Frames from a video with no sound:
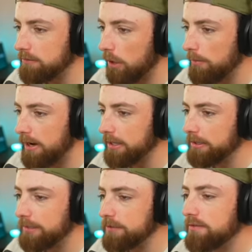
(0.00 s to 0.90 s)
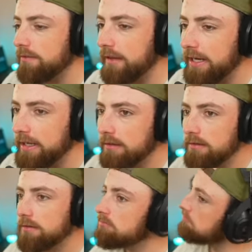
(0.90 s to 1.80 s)
A home run here gives us the lead.
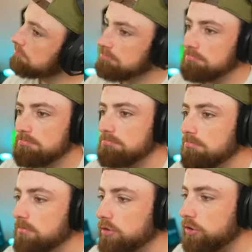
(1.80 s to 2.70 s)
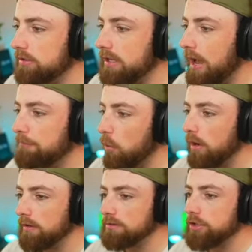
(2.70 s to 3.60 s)
No, he's safe. It's a good time for
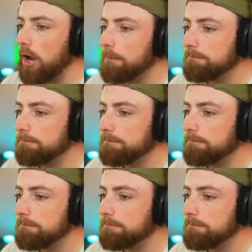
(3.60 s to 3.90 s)
it. Let's go.